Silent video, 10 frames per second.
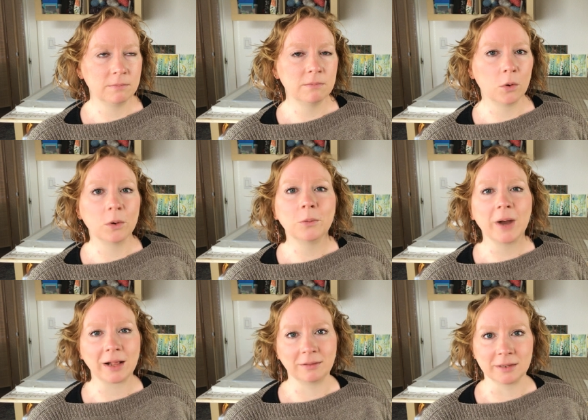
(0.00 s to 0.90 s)
more
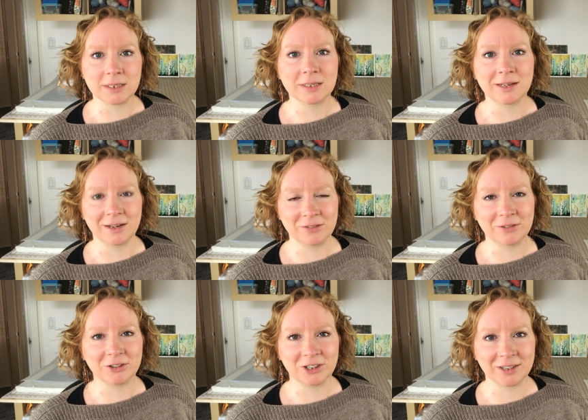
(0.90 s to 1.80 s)
reckless than I've
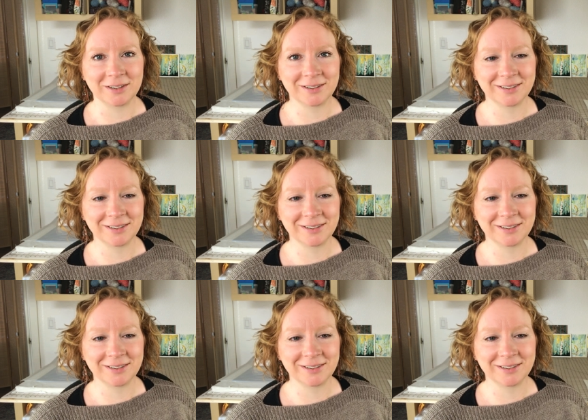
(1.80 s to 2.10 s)
ever